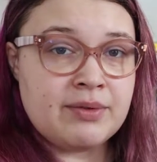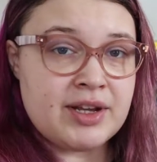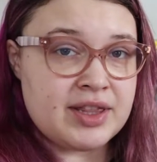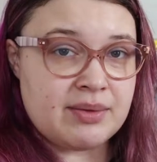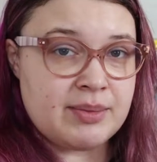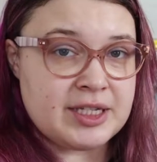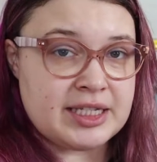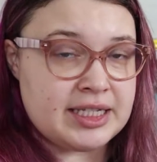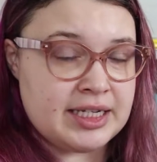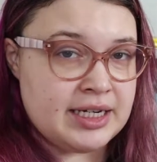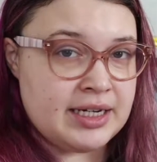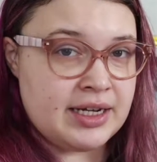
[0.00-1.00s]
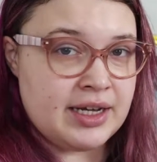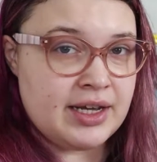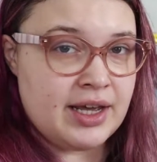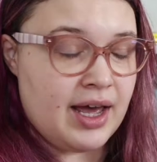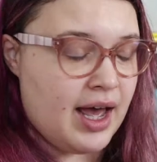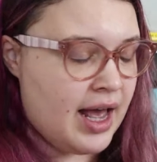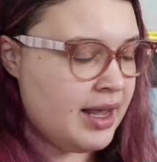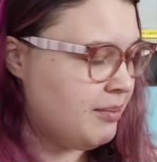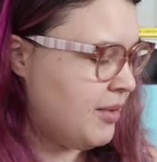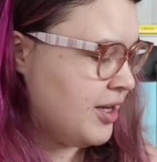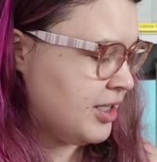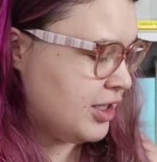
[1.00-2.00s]
in Arithmancy, I
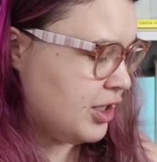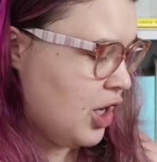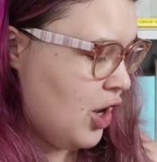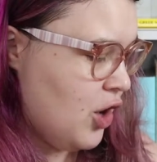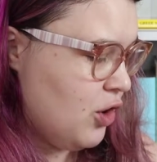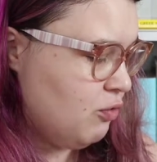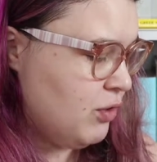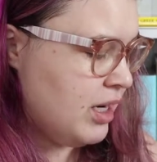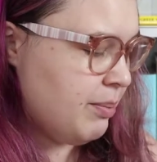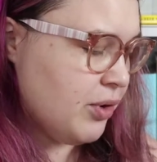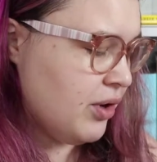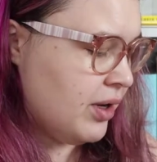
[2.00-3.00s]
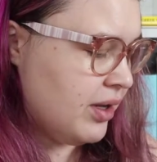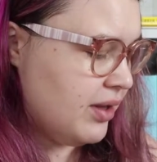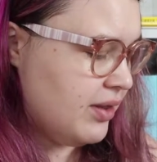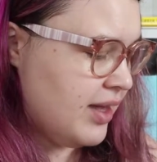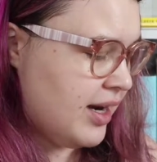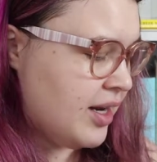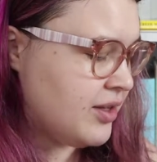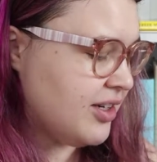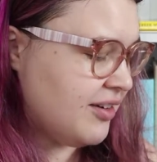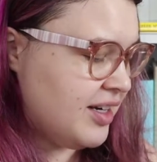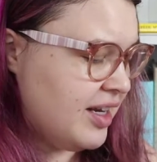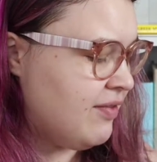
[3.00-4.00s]
must read a book that ends
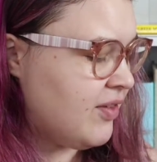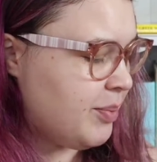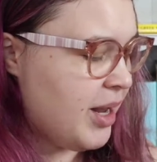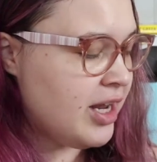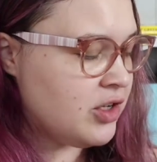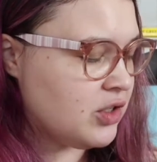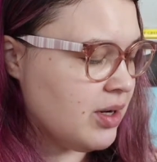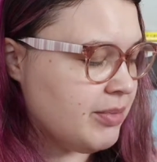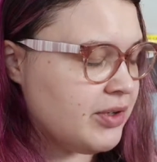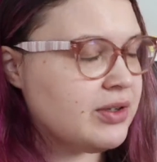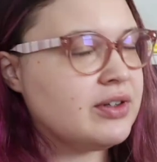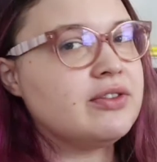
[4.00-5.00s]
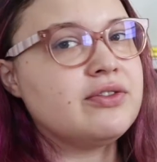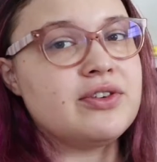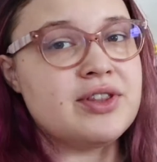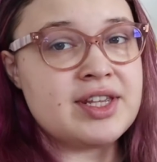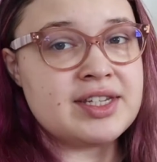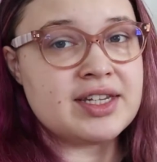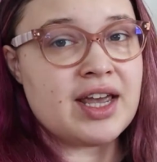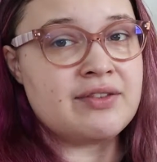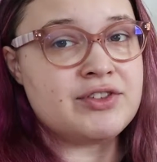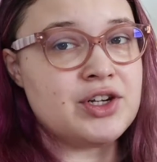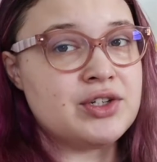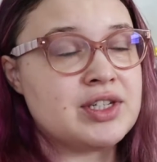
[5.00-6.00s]
on an even page number. For this,
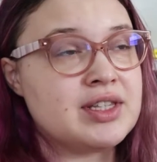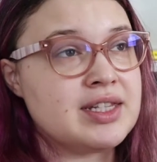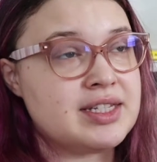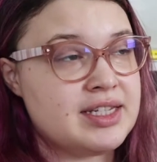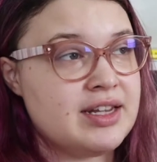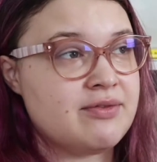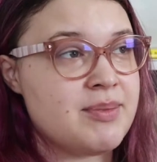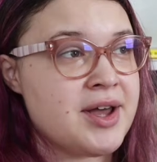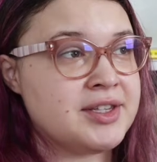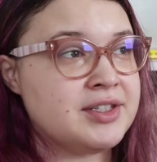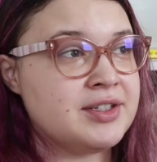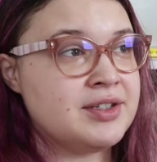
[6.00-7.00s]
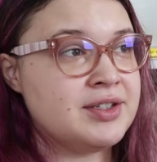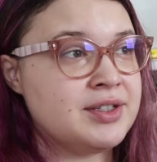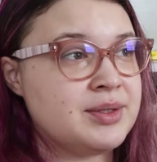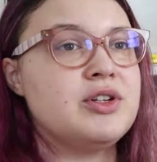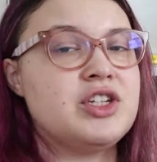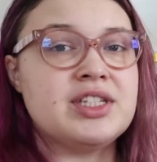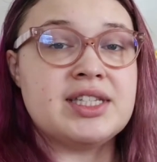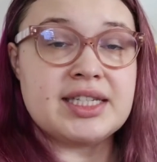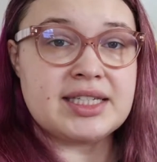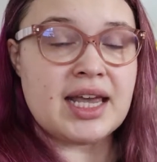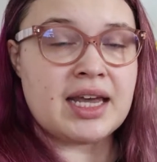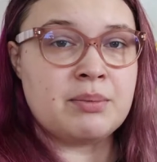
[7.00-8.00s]
I've chosen The Sea of Monsters, which is the
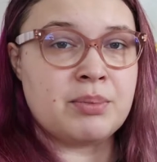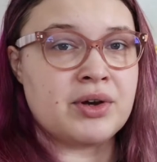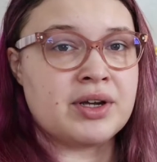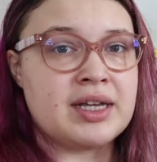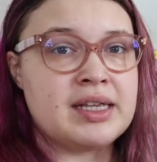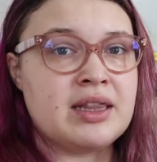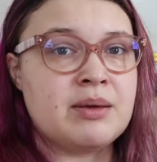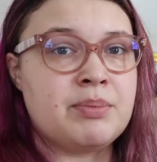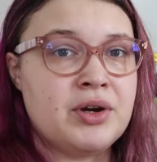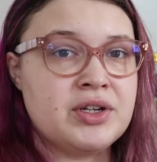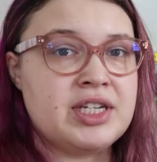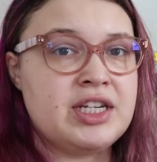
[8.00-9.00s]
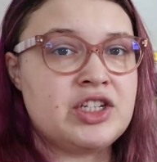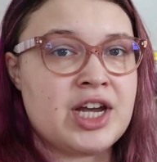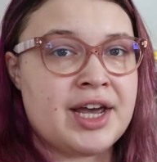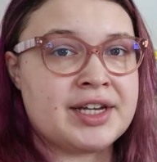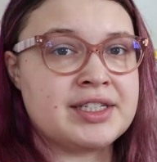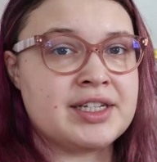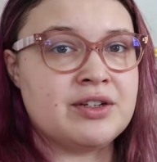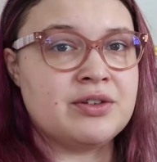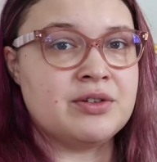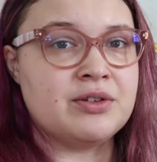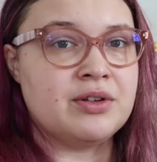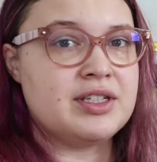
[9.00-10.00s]
2nd book in the Percy
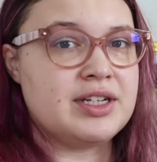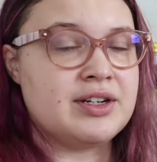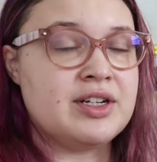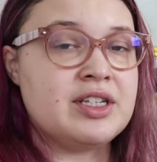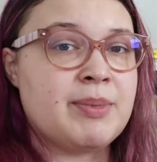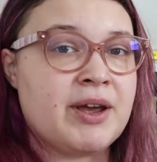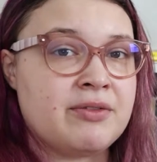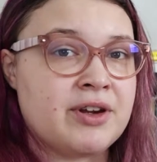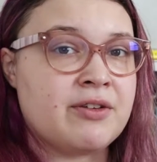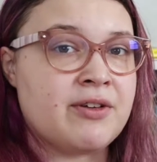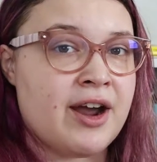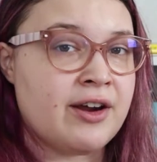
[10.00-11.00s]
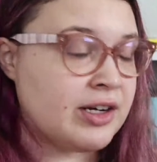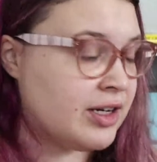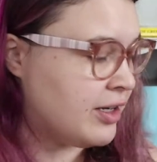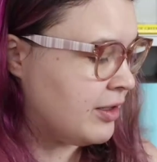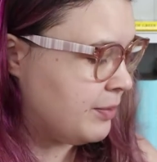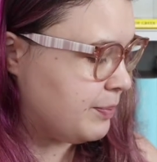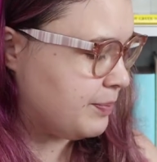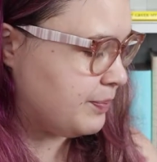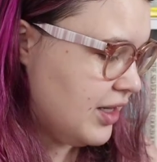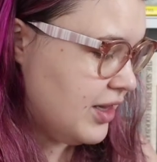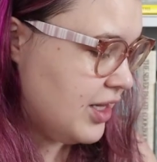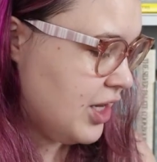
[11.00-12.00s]
Jackson series by Rick Riordan.
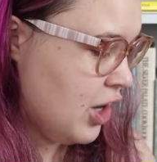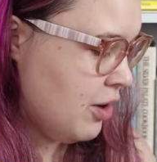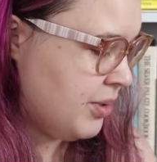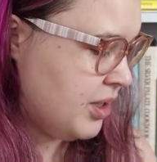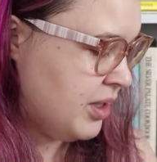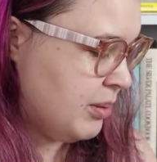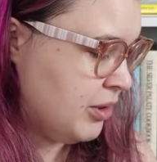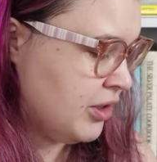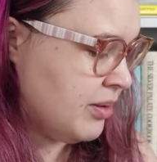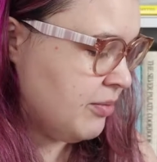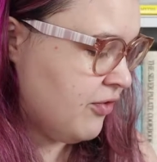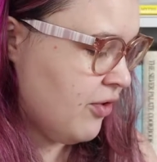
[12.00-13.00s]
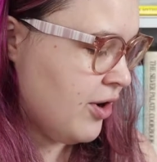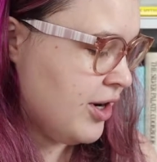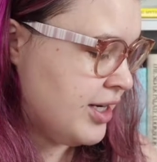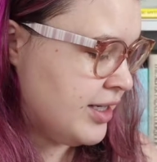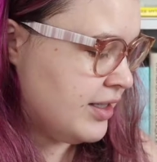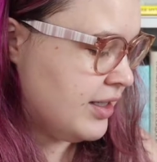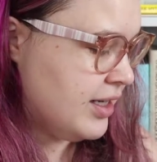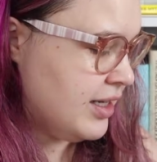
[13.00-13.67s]
The opening blurb for it